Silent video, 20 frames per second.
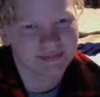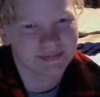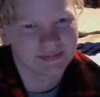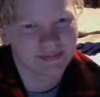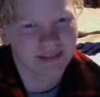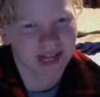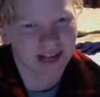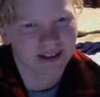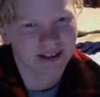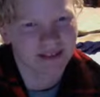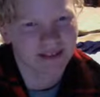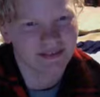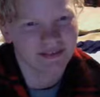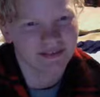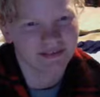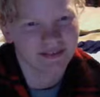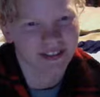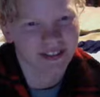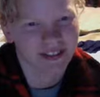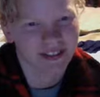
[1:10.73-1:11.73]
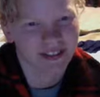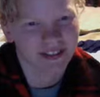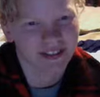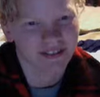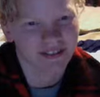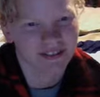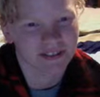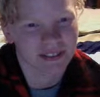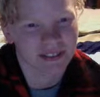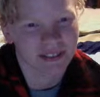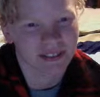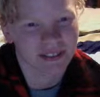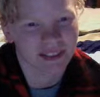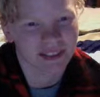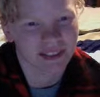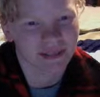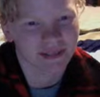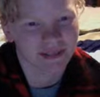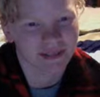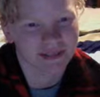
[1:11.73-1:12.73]
I really don't know what to talk
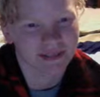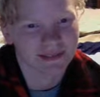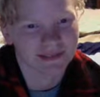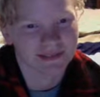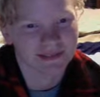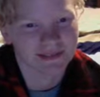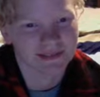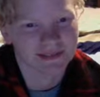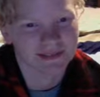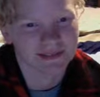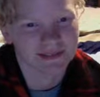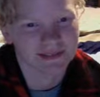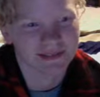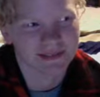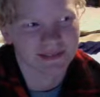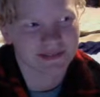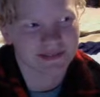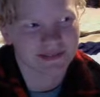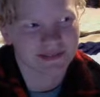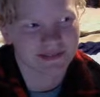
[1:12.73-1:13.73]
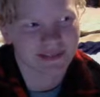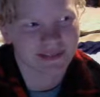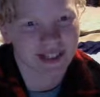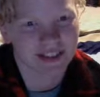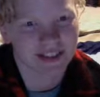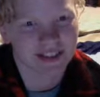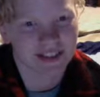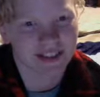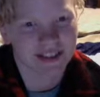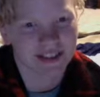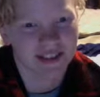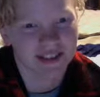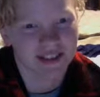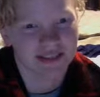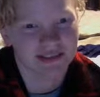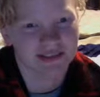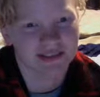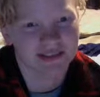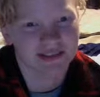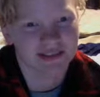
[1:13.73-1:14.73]
about. I wish I did,
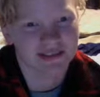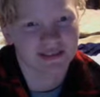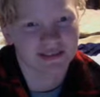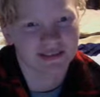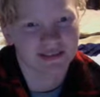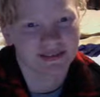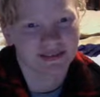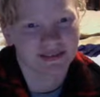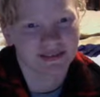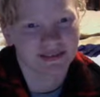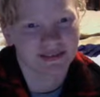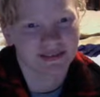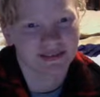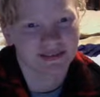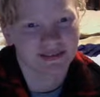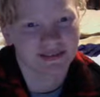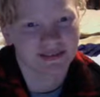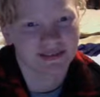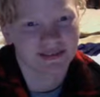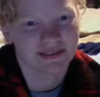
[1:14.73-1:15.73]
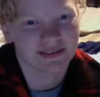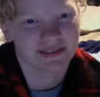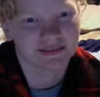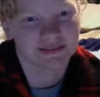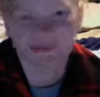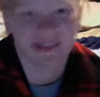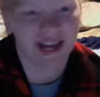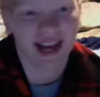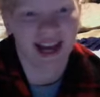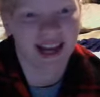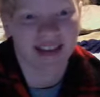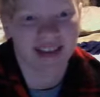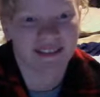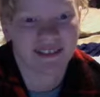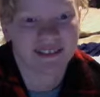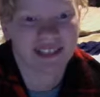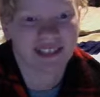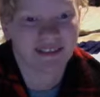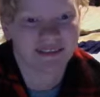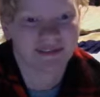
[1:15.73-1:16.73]
but I don't
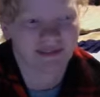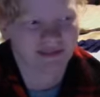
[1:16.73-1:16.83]
know.